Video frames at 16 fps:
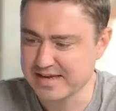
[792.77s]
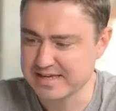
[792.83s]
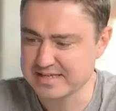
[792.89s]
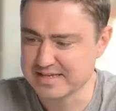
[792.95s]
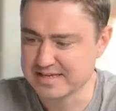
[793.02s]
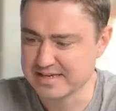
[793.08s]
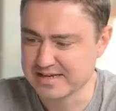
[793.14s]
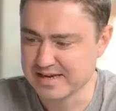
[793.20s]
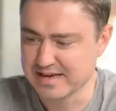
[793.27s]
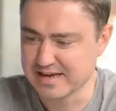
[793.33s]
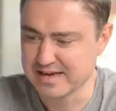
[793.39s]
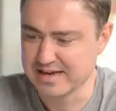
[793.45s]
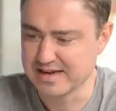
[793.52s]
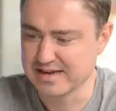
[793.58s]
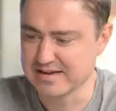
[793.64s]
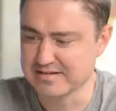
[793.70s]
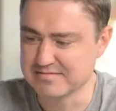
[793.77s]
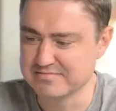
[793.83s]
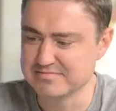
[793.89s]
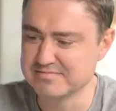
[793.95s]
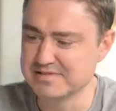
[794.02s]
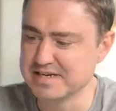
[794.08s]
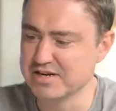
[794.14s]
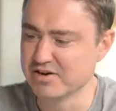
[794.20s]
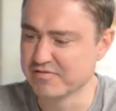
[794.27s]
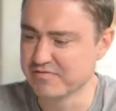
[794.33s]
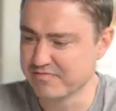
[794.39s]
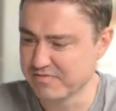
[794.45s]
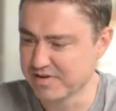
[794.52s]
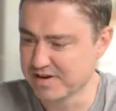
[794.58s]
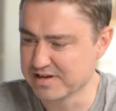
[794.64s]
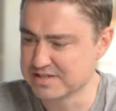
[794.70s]
getting uh, rid
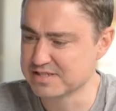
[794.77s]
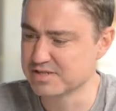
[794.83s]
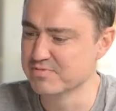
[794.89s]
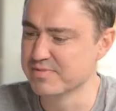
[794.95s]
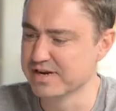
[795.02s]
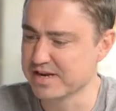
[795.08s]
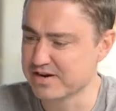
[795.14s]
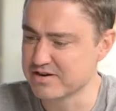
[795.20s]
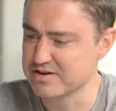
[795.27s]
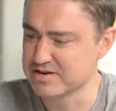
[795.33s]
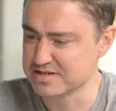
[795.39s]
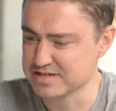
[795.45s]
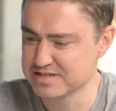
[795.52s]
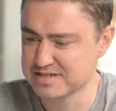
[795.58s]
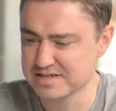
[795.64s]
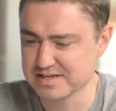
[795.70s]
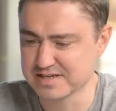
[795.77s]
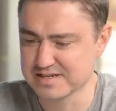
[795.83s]
of uh, so many cars.